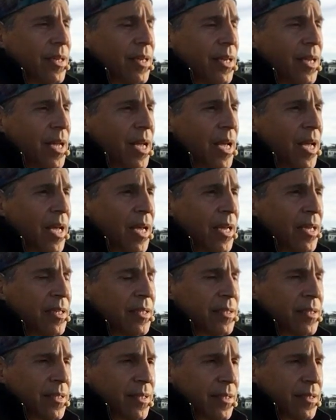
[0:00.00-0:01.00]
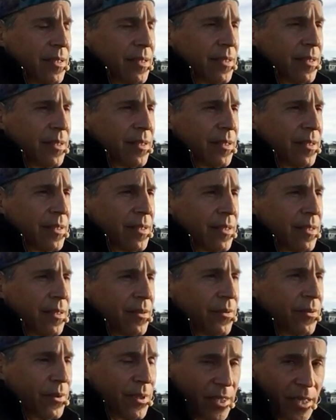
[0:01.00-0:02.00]
and
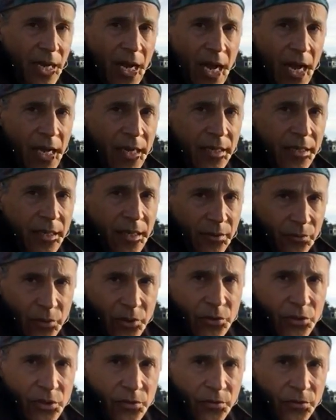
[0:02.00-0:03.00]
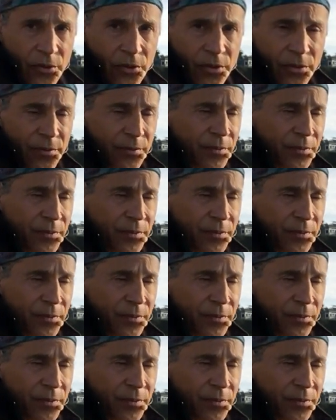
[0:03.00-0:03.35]
with God and with Lucifer.